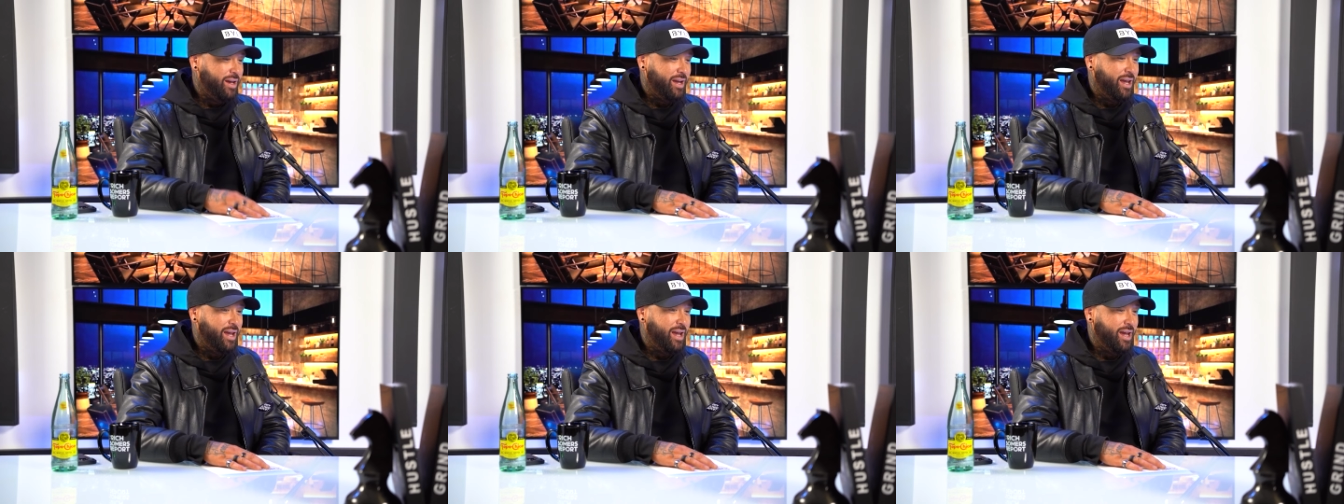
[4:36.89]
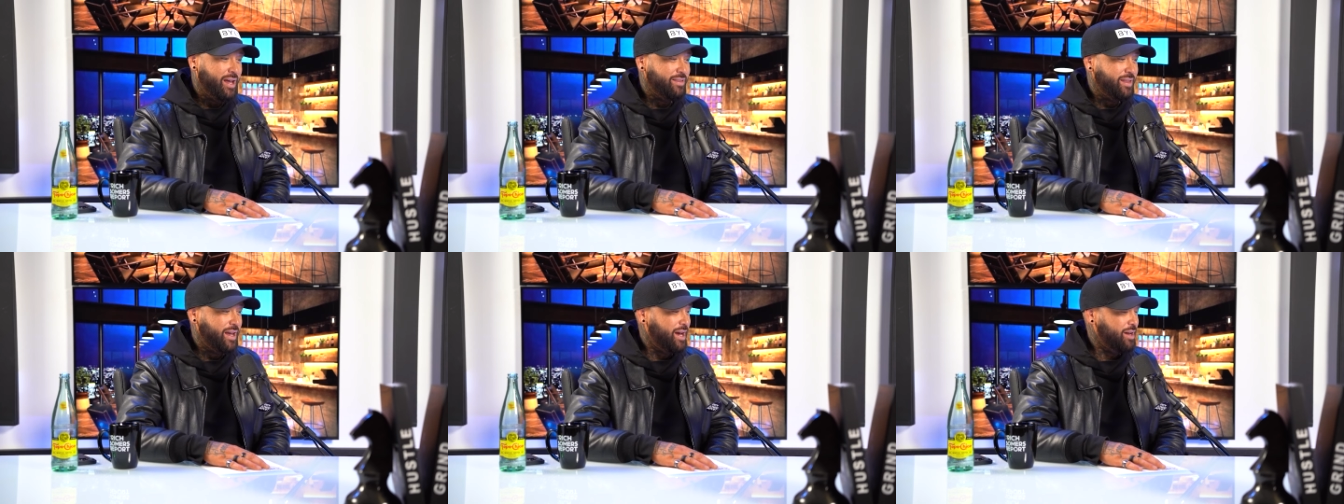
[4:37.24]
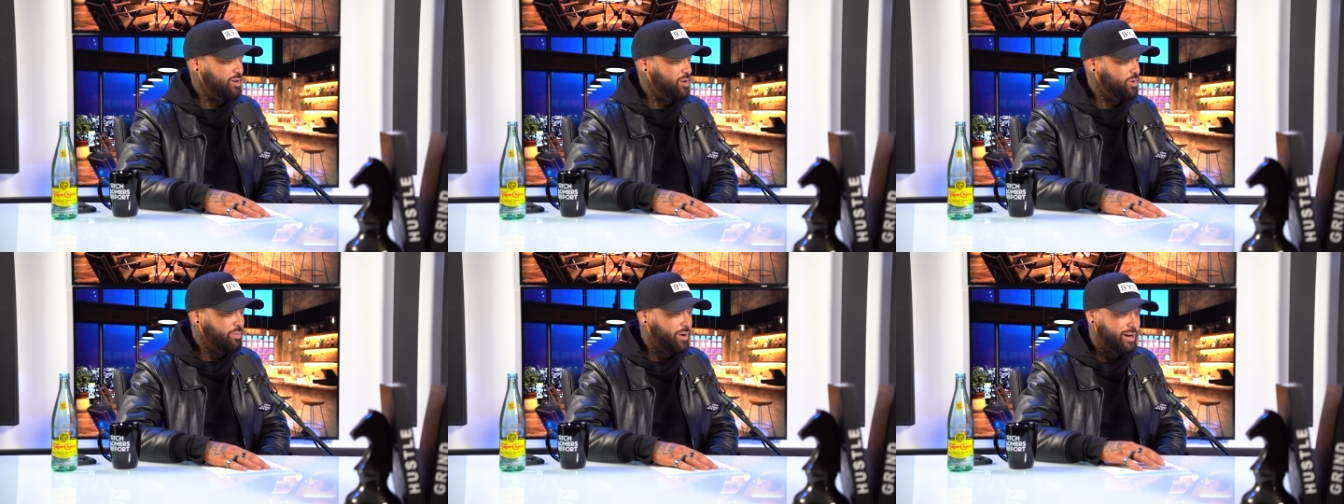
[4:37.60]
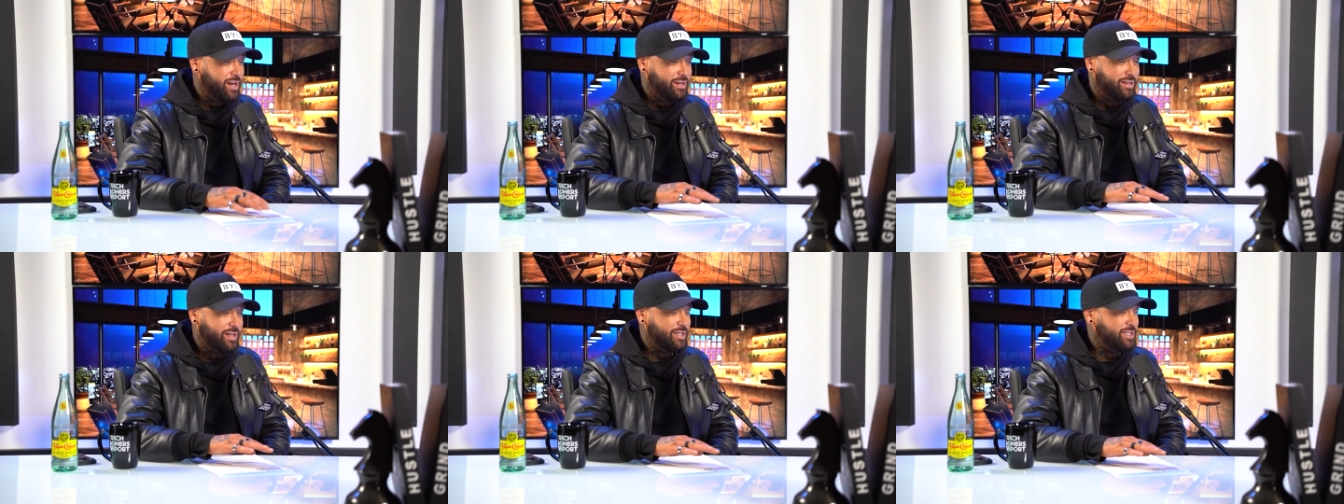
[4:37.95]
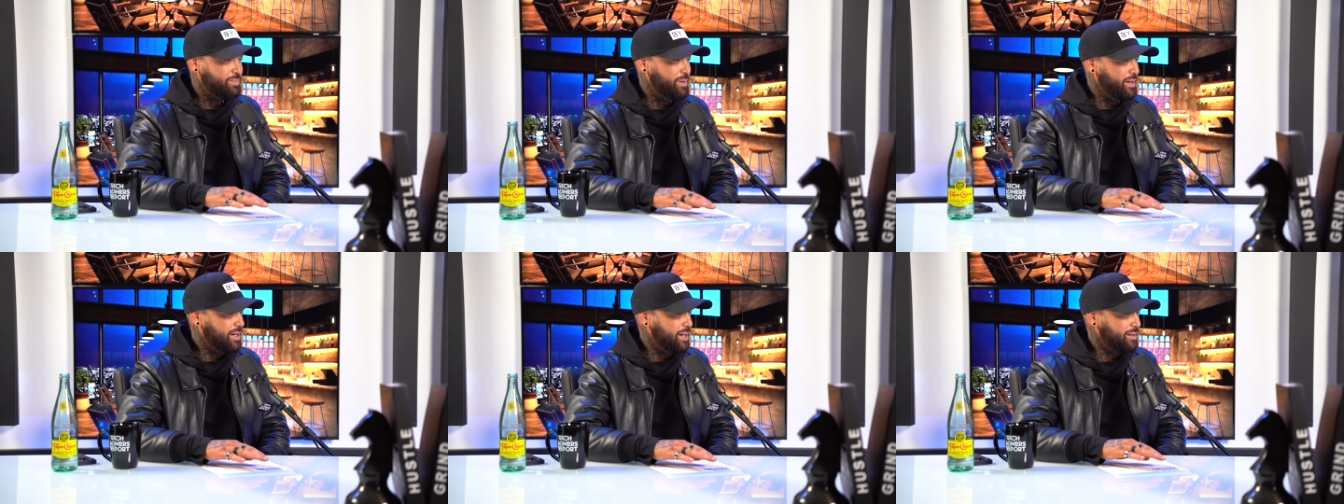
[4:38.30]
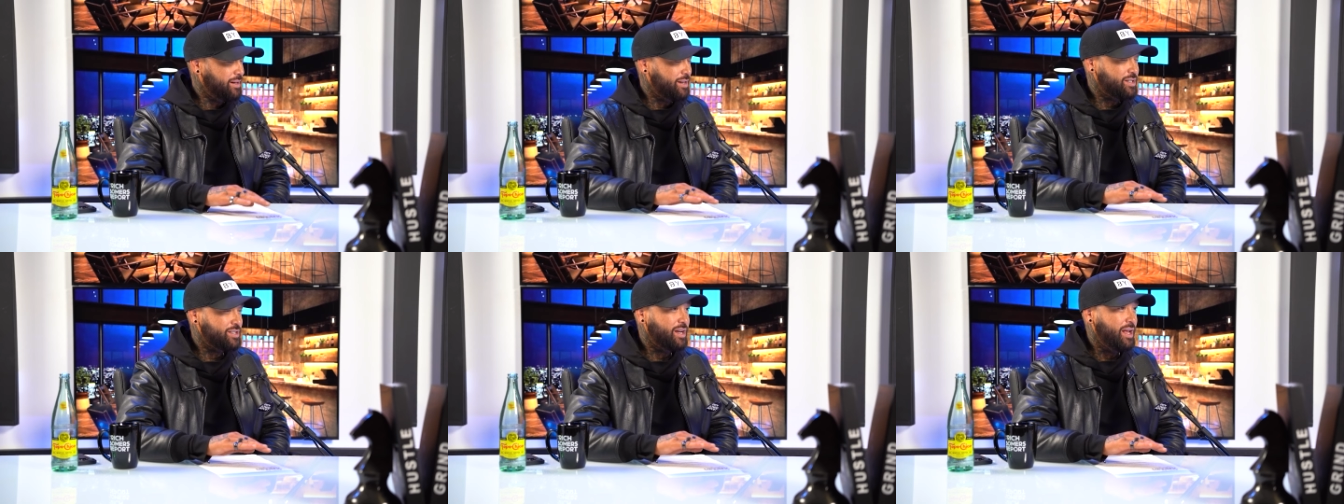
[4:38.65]
And they had no money, didn't speak
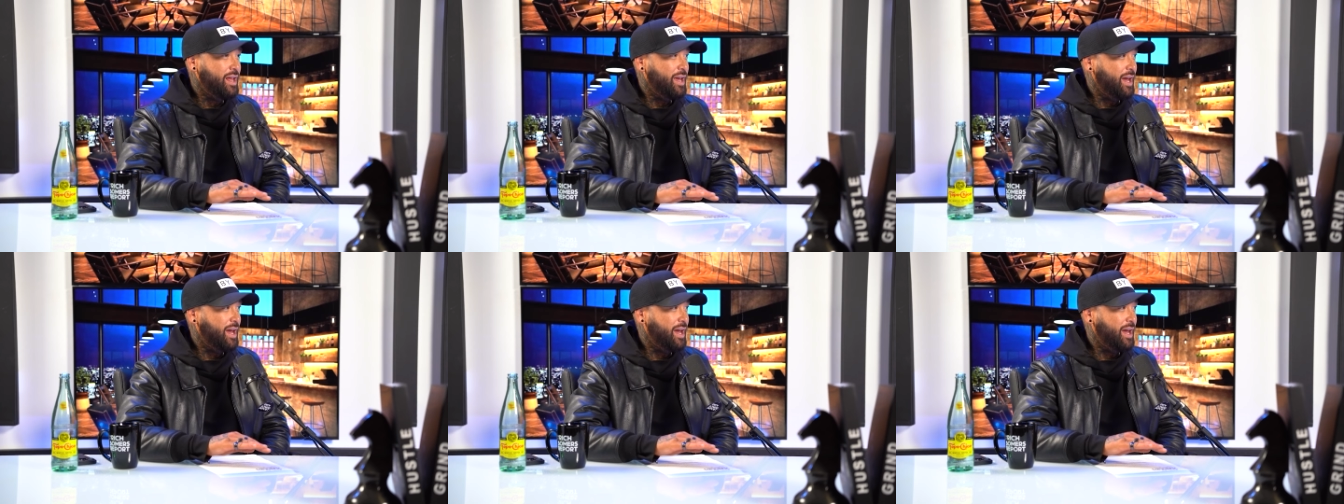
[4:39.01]
English.